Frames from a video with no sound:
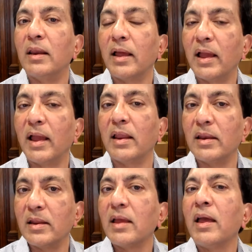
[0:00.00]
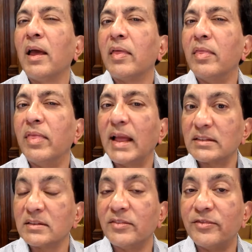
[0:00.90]
and
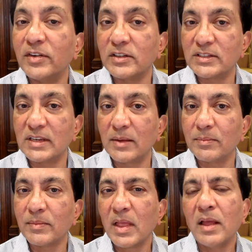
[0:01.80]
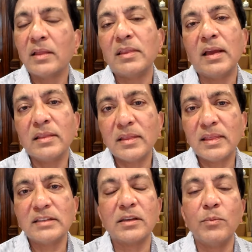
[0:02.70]
that's the first step. The other
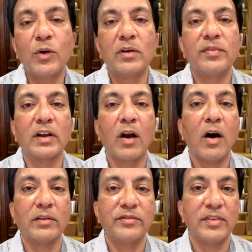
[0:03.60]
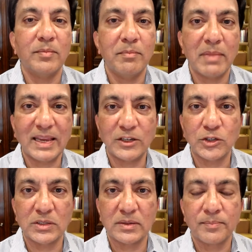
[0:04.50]
things are more of a
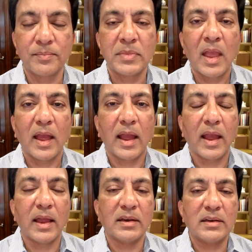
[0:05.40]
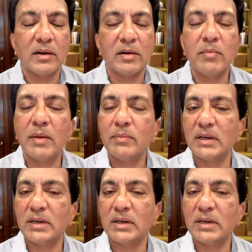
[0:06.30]
confirmation. And remember,